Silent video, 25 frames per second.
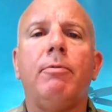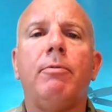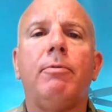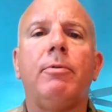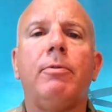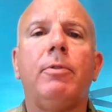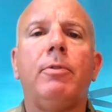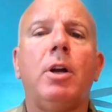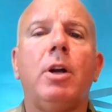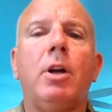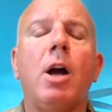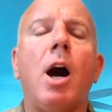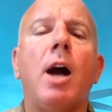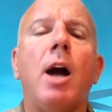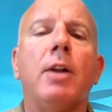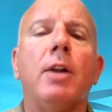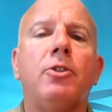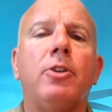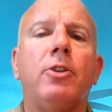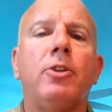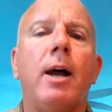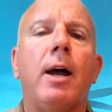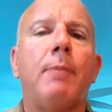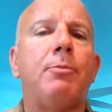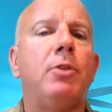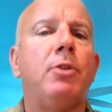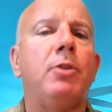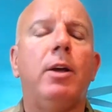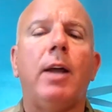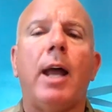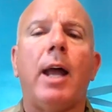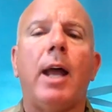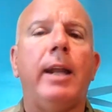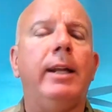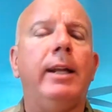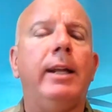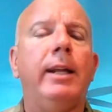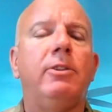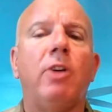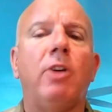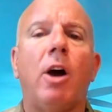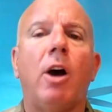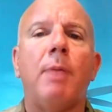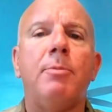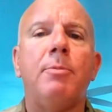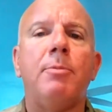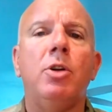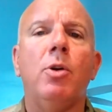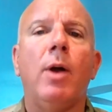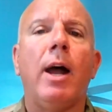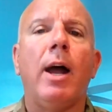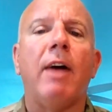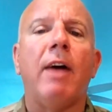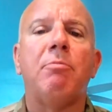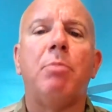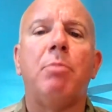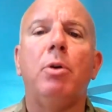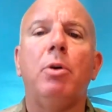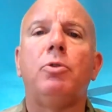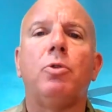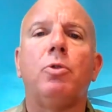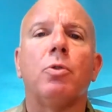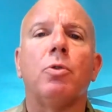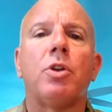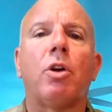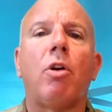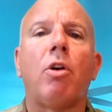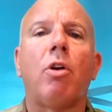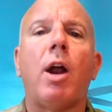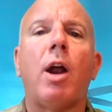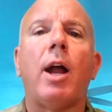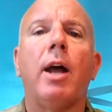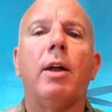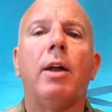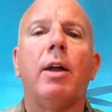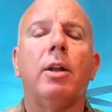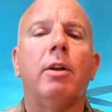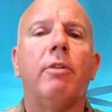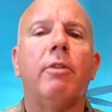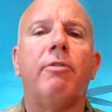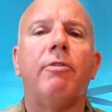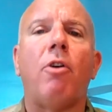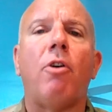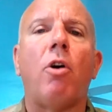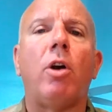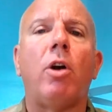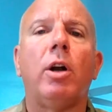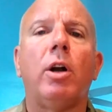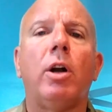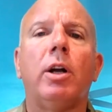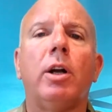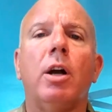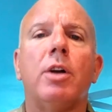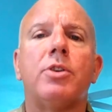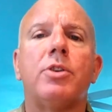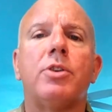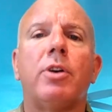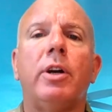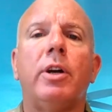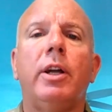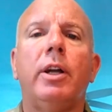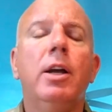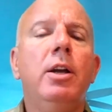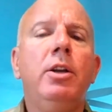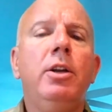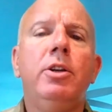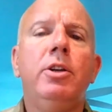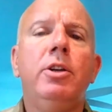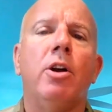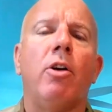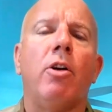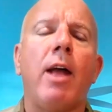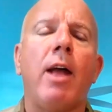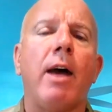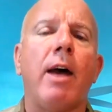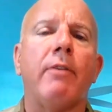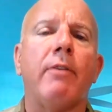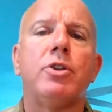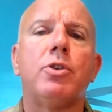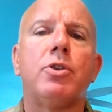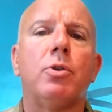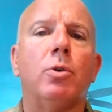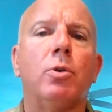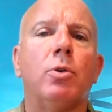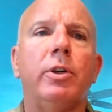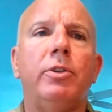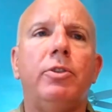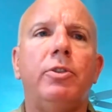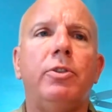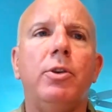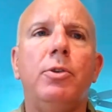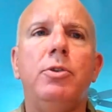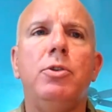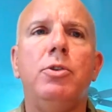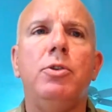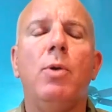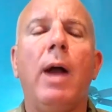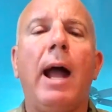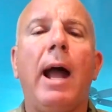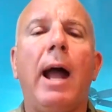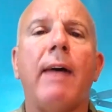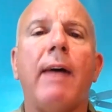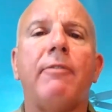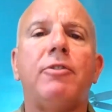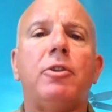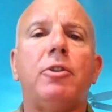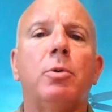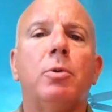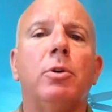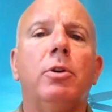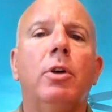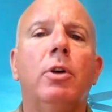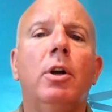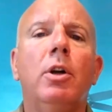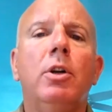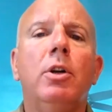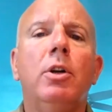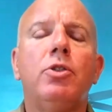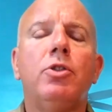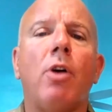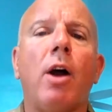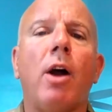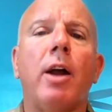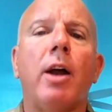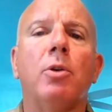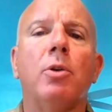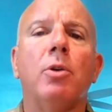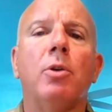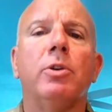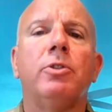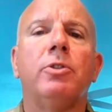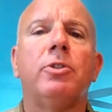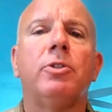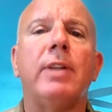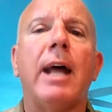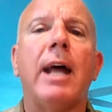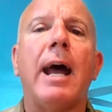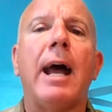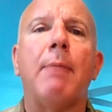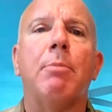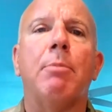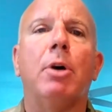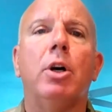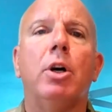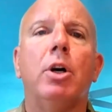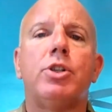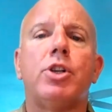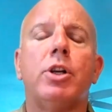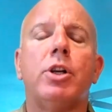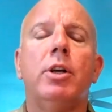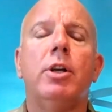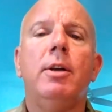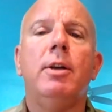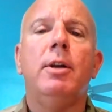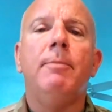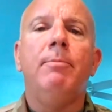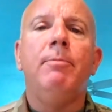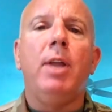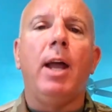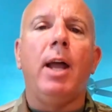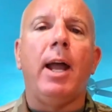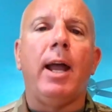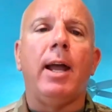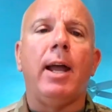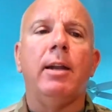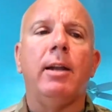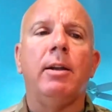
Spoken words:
concept anytime you have boots on the ground in a foreign country. You don't have a choice. You have to try to establish and